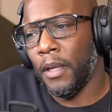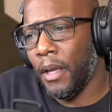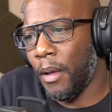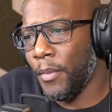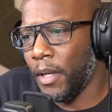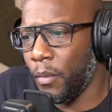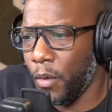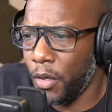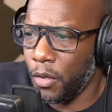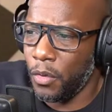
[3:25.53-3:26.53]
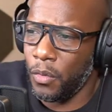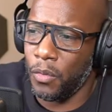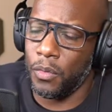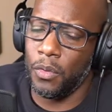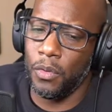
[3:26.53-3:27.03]
Yeah, I mean, I wonder
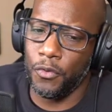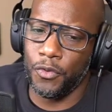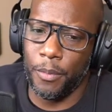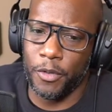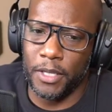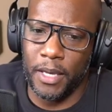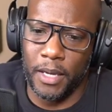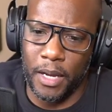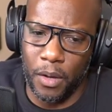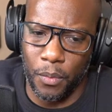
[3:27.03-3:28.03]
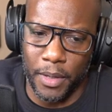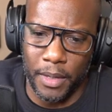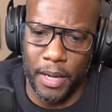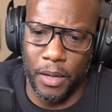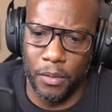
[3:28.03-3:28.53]
who Drummer's hanging out with
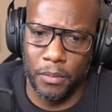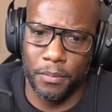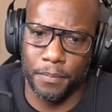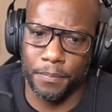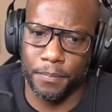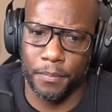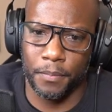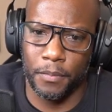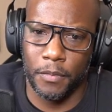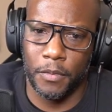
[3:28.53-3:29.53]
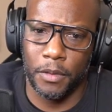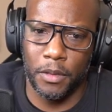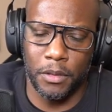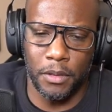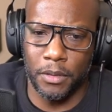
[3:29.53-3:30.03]
now.
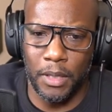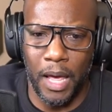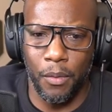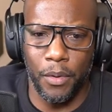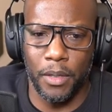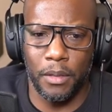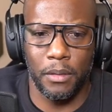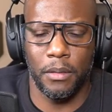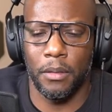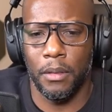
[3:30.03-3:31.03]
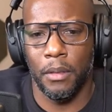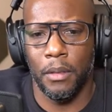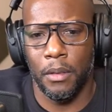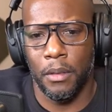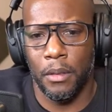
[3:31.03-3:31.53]
Because she's not with
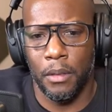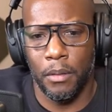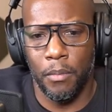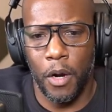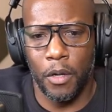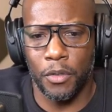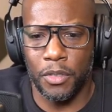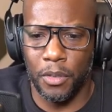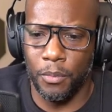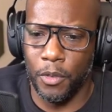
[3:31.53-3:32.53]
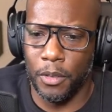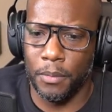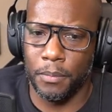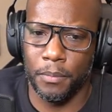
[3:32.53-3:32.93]
Marcos anymore.